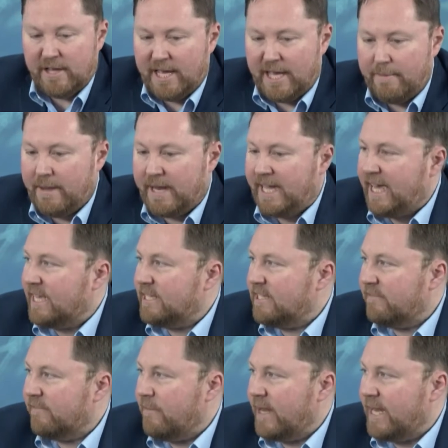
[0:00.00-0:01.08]
in many cases
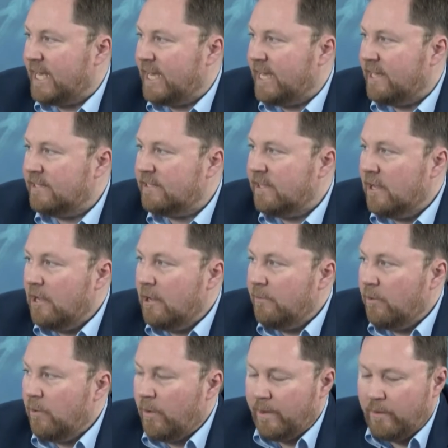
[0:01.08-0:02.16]
for many years.
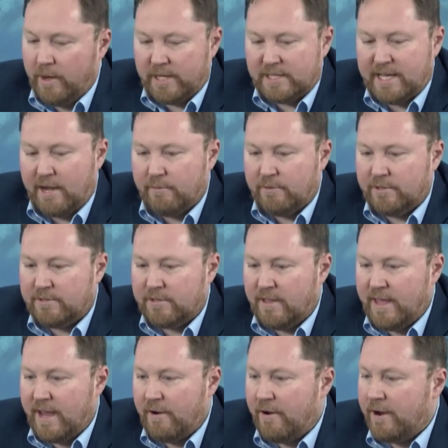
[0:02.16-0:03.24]
But what we worked out was that
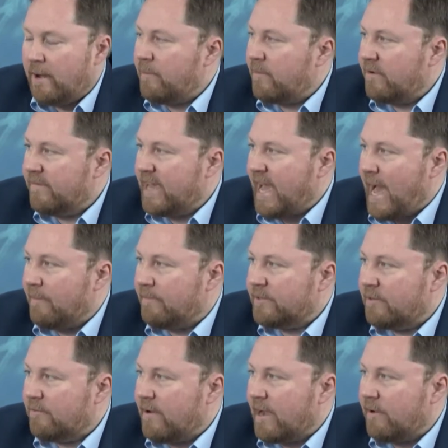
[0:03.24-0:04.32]
there are a number of gaps
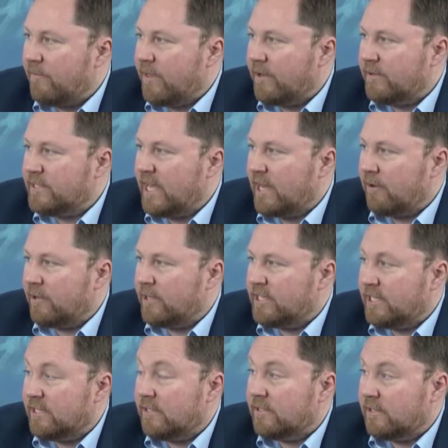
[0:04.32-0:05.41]
around those
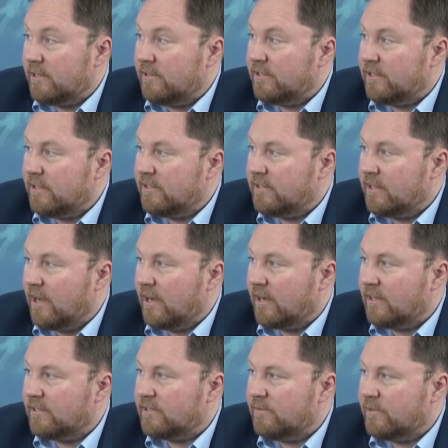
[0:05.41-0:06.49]
technologies and solutions that our
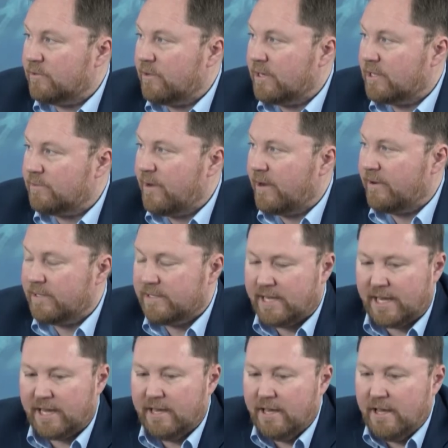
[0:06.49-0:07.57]
customers were experiencing.
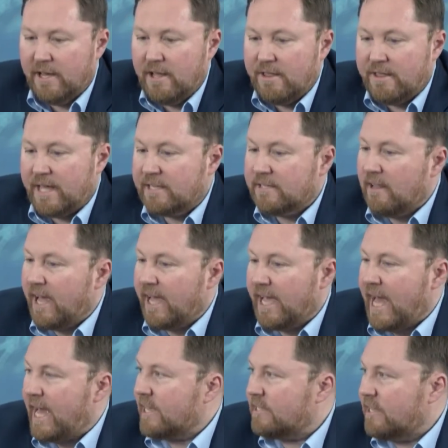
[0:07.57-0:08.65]
Things like
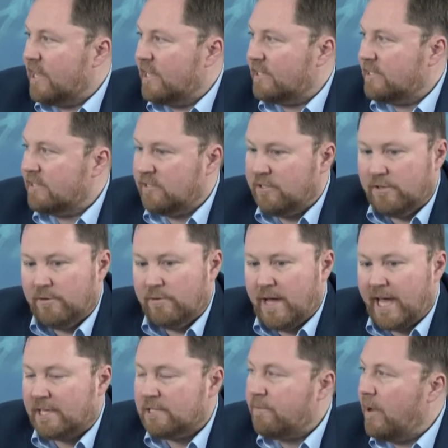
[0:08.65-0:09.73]
access to
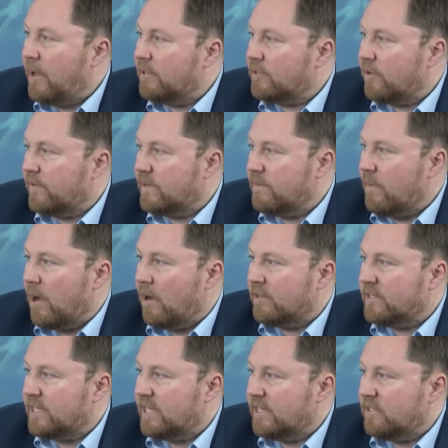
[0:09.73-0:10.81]
experts on
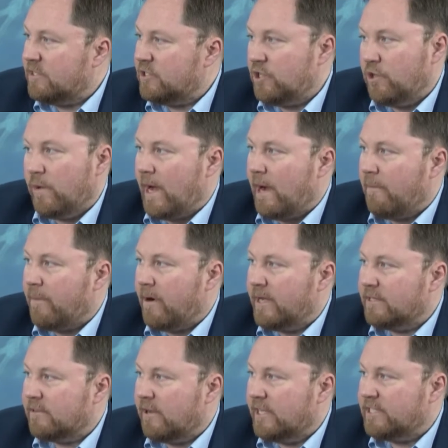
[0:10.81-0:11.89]
demand in 2-hour
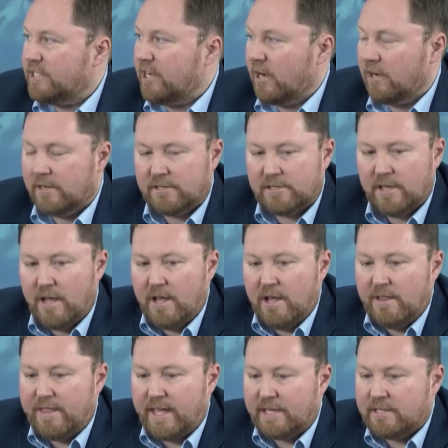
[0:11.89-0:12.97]
bite-sized chunks.
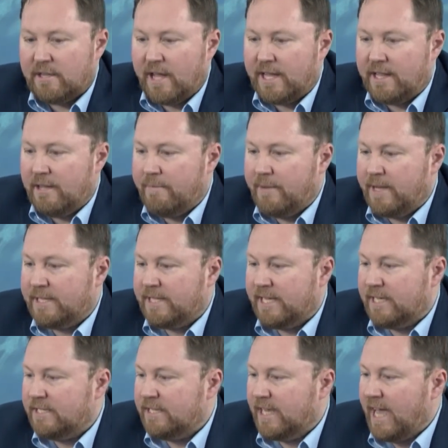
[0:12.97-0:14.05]
Things like the ability
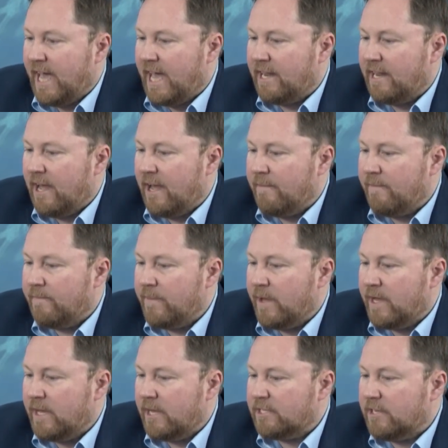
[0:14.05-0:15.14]
to get
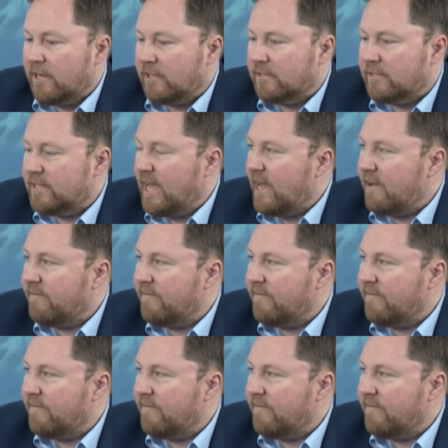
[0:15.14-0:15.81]
a chance to have